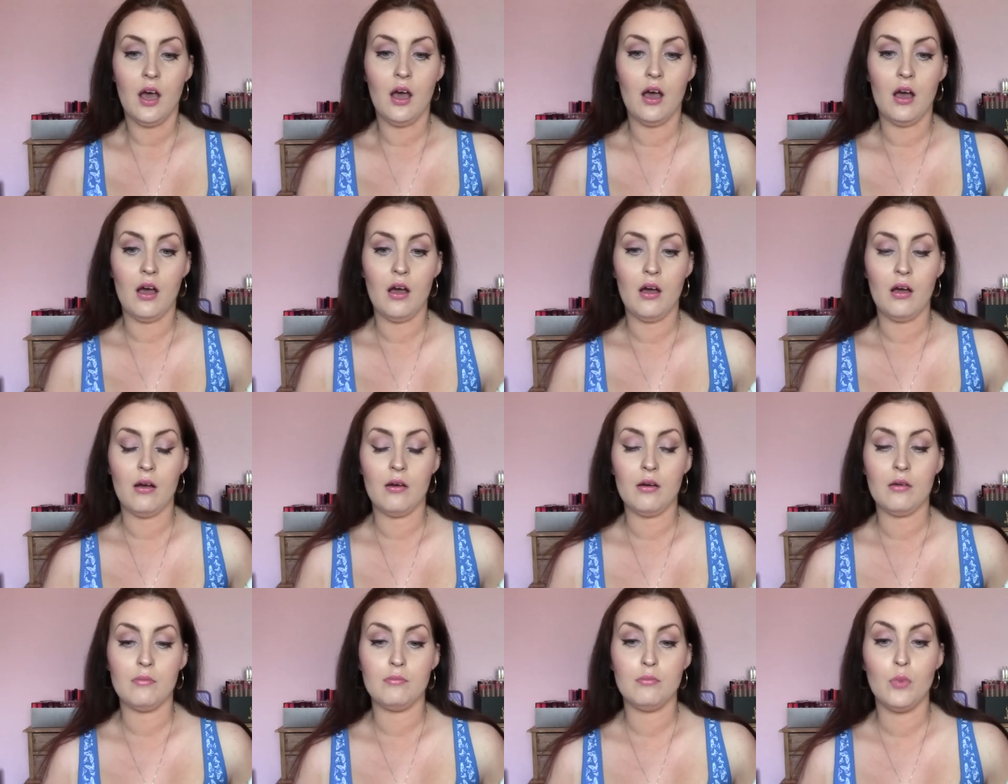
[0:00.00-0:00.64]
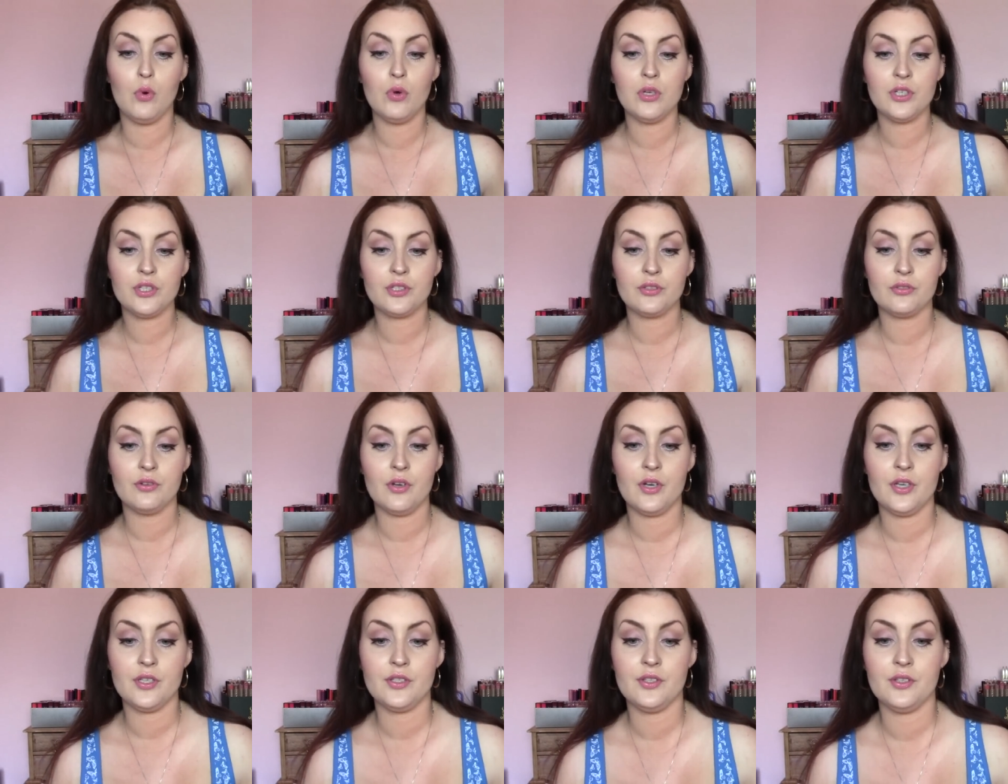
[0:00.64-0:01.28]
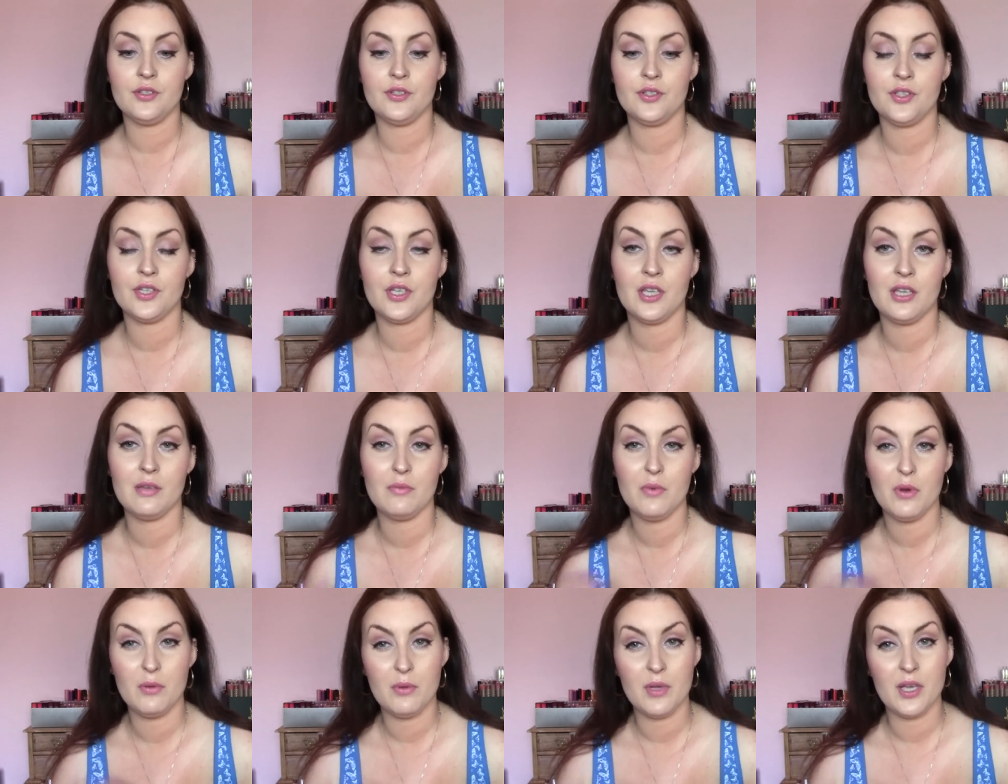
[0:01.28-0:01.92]
uh, moisturizers to
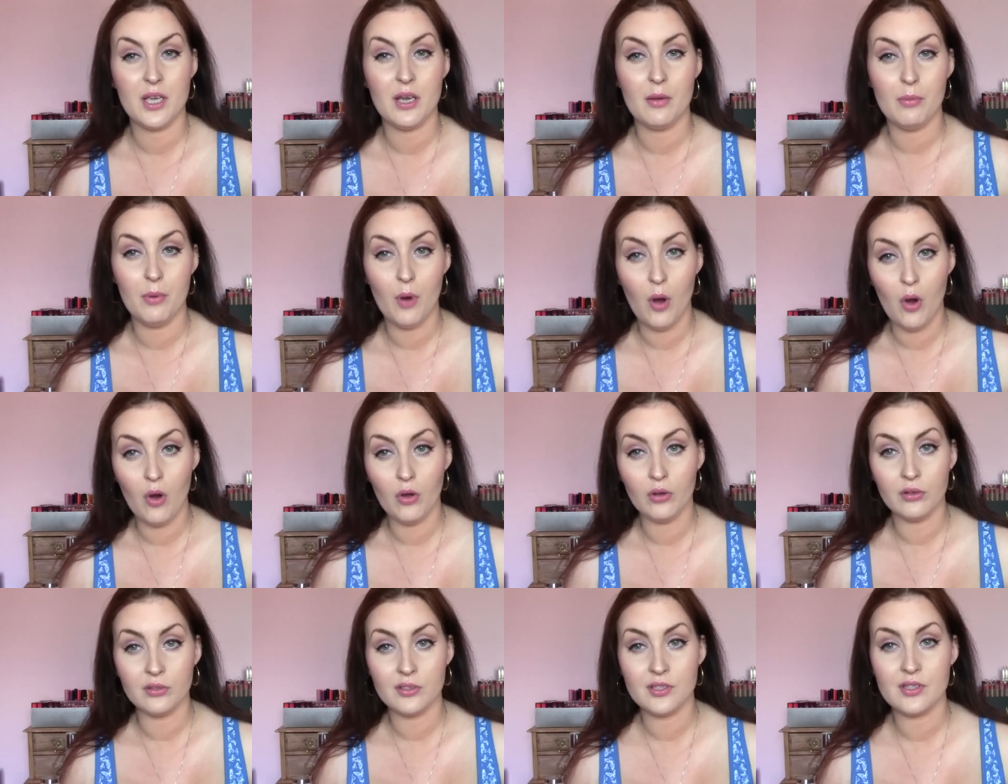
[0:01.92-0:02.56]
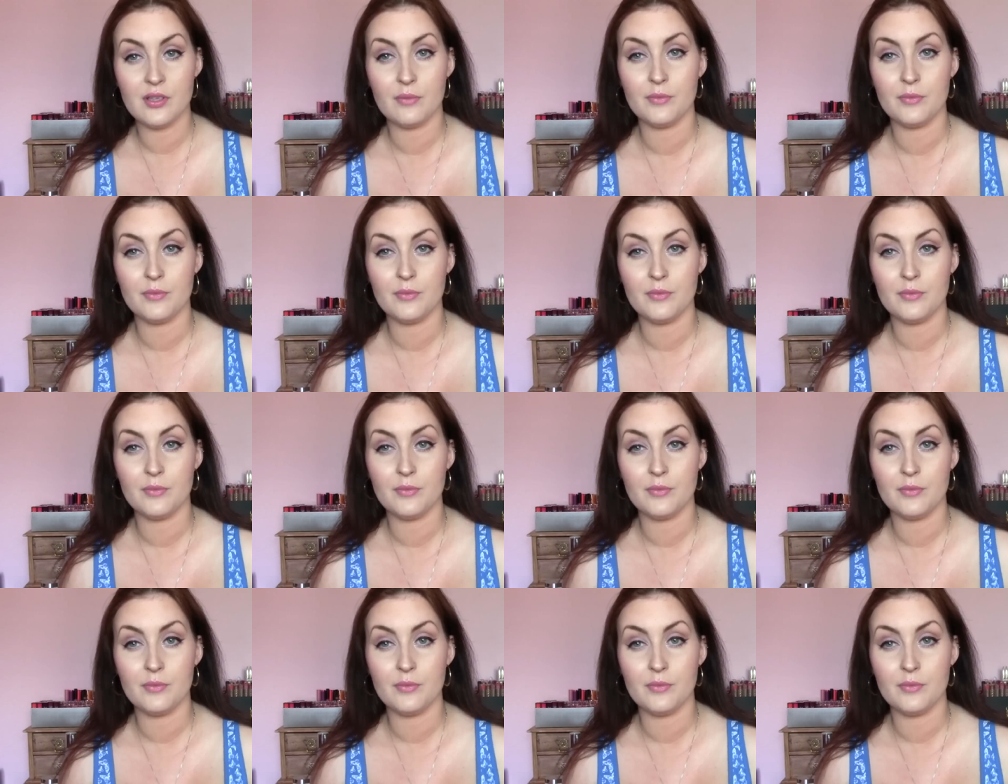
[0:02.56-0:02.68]
keep my makeup on.